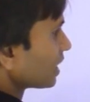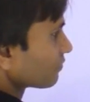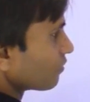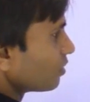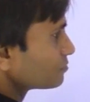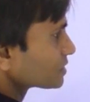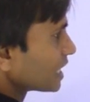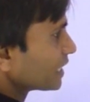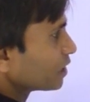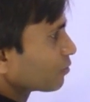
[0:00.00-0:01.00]
reforms
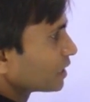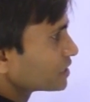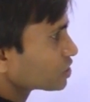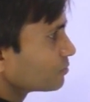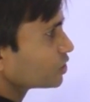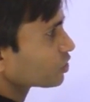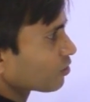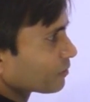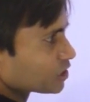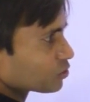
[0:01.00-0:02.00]
and equal distribution
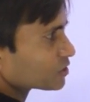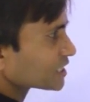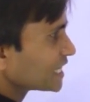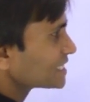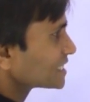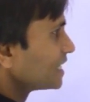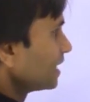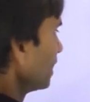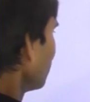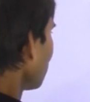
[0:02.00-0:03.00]
of resources.
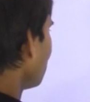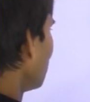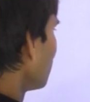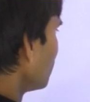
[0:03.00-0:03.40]
The